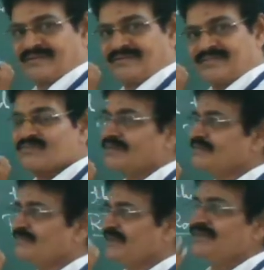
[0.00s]
This was
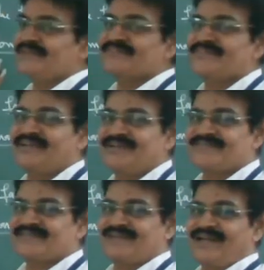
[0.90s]
the big incident
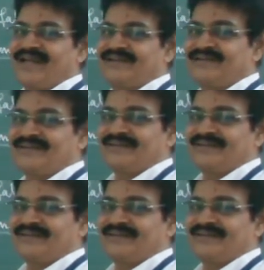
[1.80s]
and